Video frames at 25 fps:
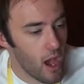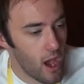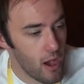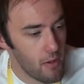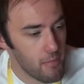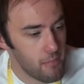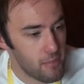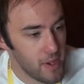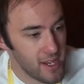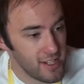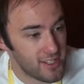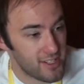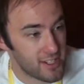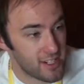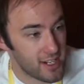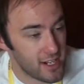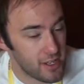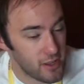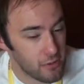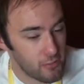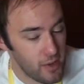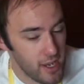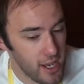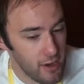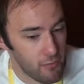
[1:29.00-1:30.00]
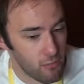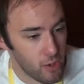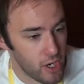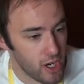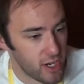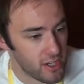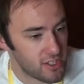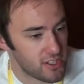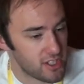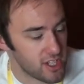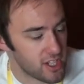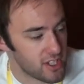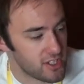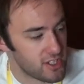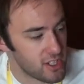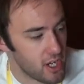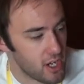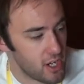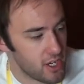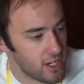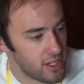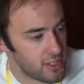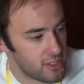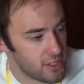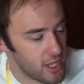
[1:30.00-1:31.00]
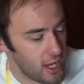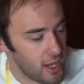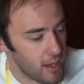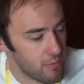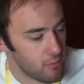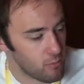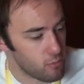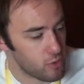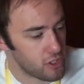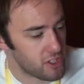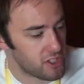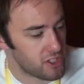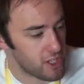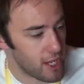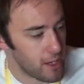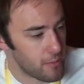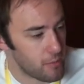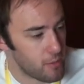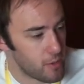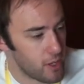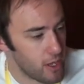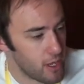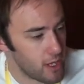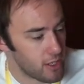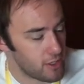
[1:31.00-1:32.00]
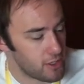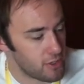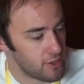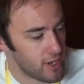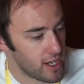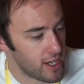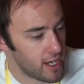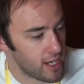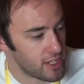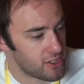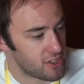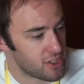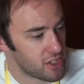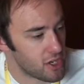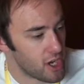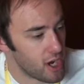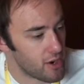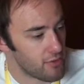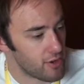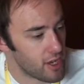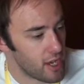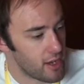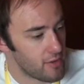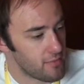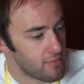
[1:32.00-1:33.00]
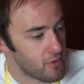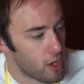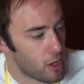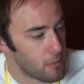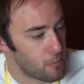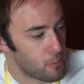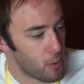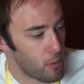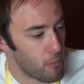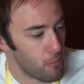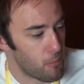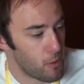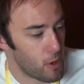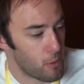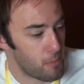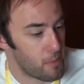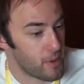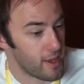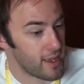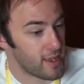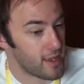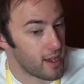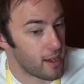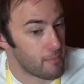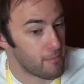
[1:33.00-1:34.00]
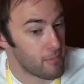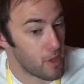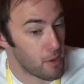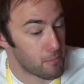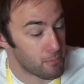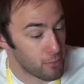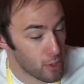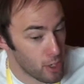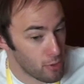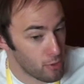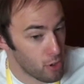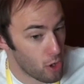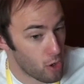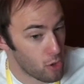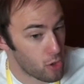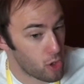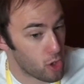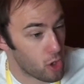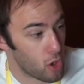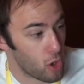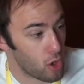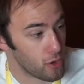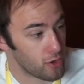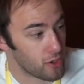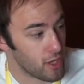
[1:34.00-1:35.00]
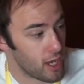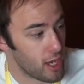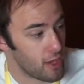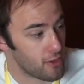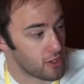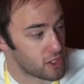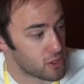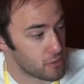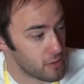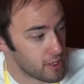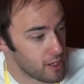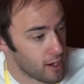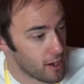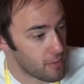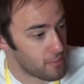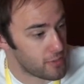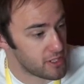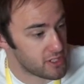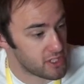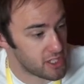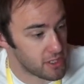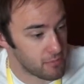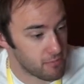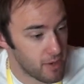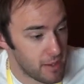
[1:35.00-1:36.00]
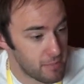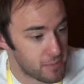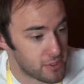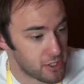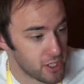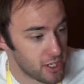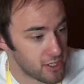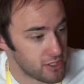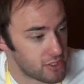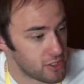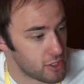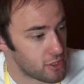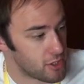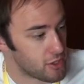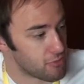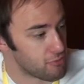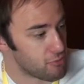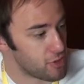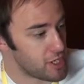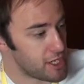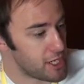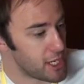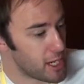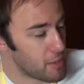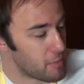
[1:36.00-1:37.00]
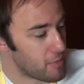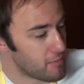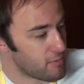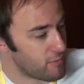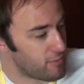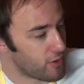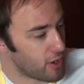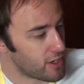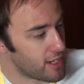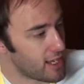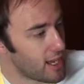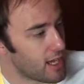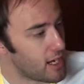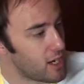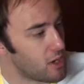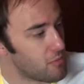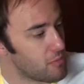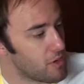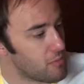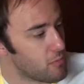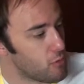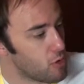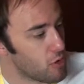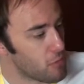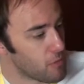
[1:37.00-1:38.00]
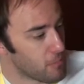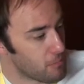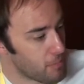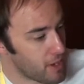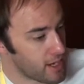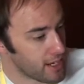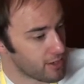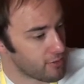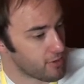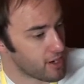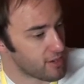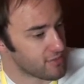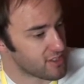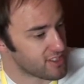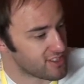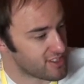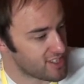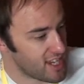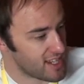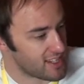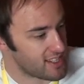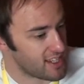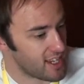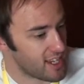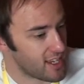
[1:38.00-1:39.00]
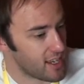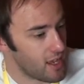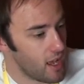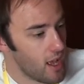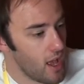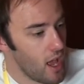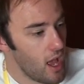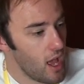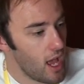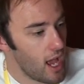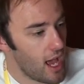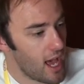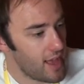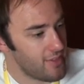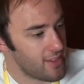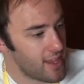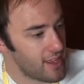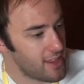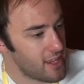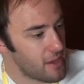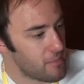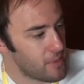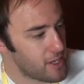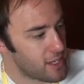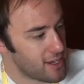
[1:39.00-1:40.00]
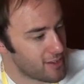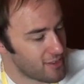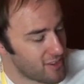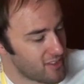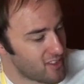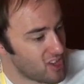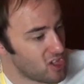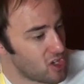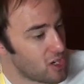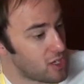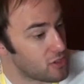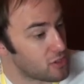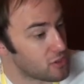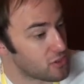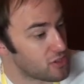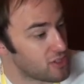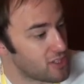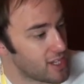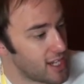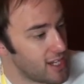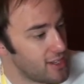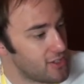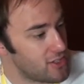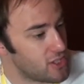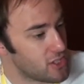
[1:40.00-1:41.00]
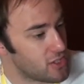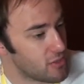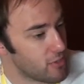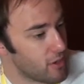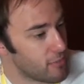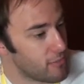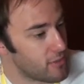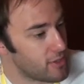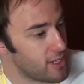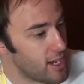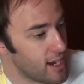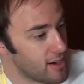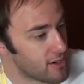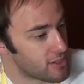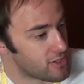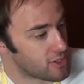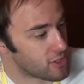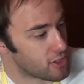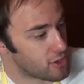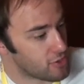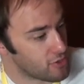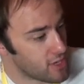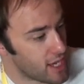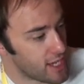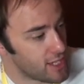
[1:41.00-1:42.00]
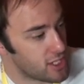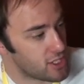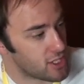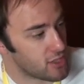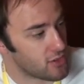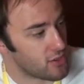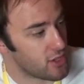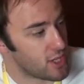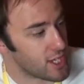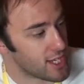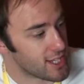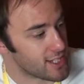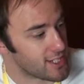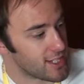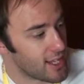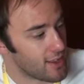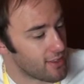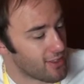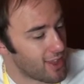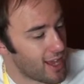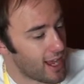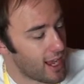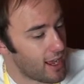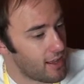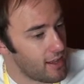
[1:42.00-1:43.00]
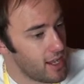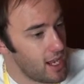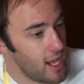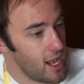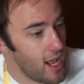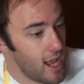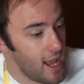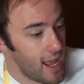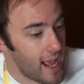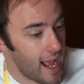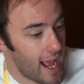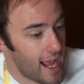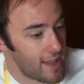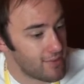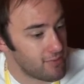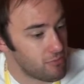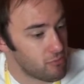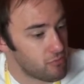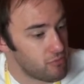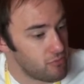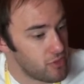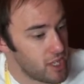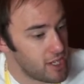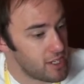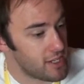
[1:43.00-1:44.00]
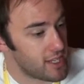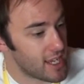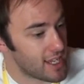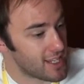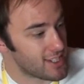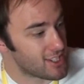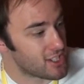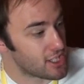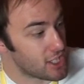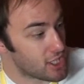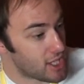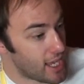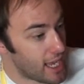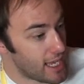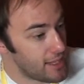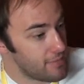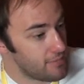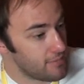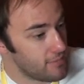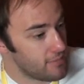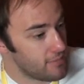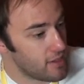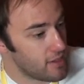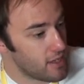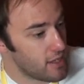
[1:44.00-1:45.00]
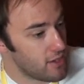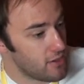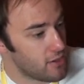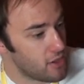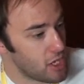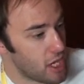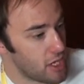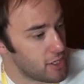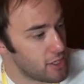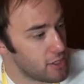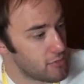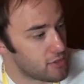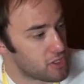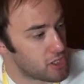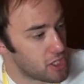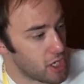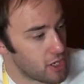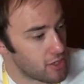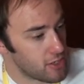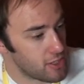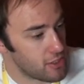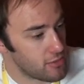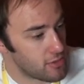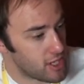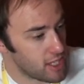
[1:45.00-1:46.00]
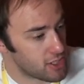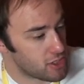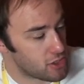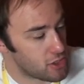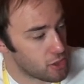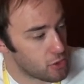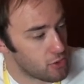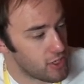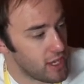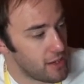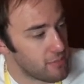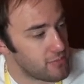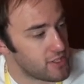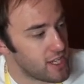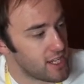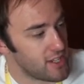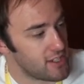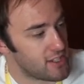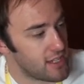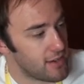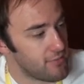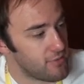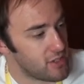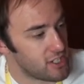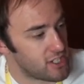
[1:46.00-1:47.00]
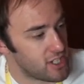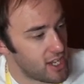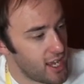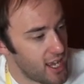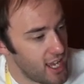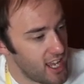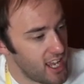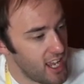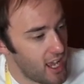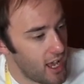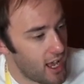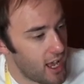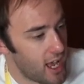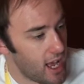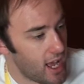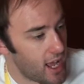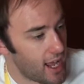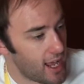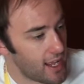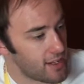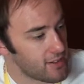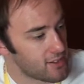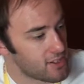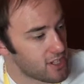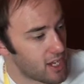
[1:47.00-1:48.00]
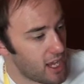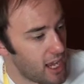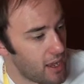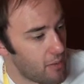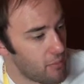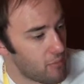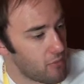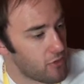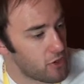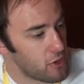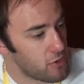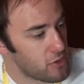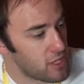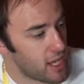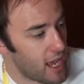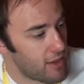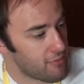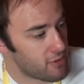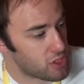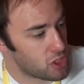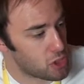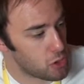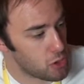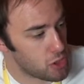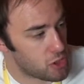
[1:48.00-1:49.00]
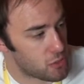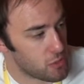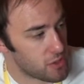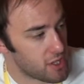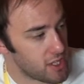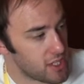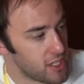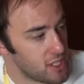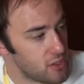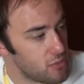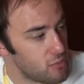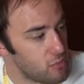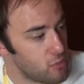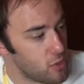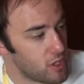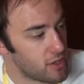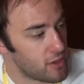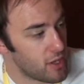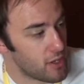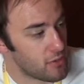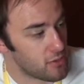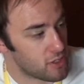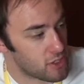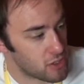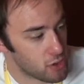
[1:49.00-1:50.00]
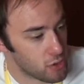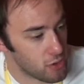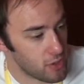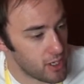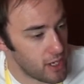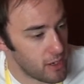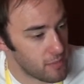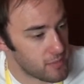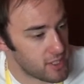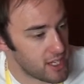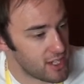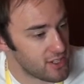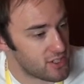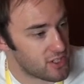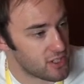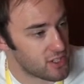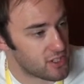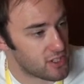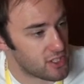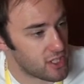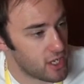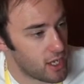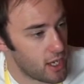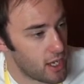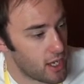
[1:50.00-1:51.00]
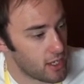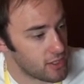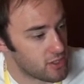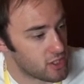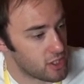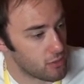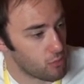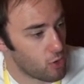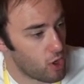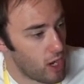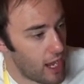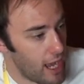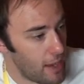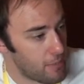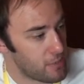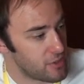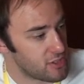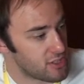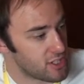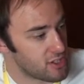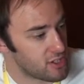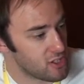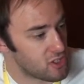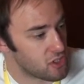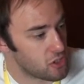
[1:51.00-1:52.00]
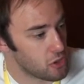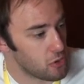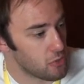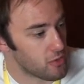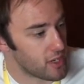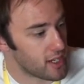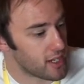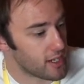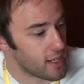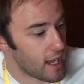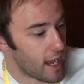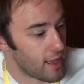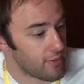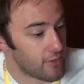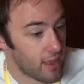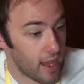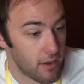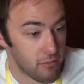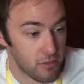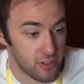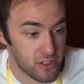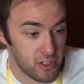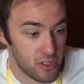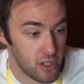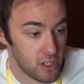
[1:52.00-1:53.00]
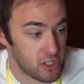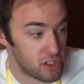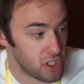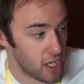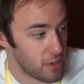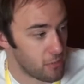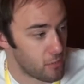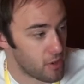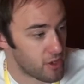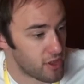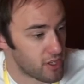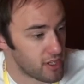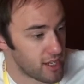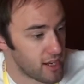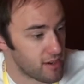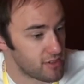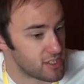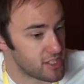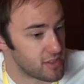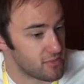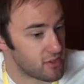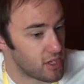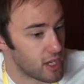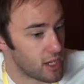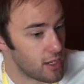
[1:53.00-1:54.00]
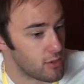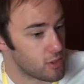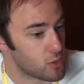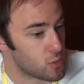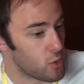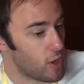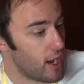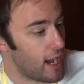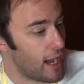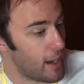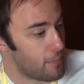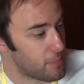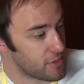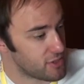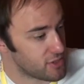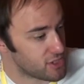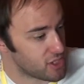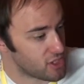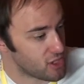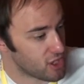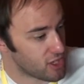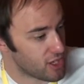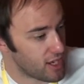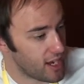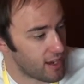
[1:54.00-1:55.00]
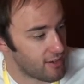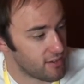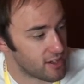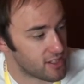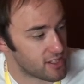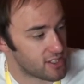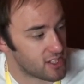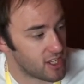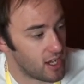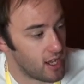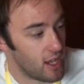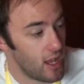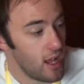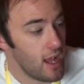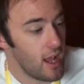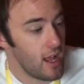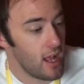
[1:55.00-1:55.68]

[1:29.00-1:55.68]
Basically, the way it works is I would create a scenario. I pop a prologue on the Tweet RPG website, so you could read up and find out a little bit more of the background, the setting, and then there'd be kind of the initial stages of character creation, things like that. And then you get into the game. That you'd get story updates every day, and you'd have a choice with those story updates as to what happens in the story, and that would shape where the narrative goes, what happens to the character.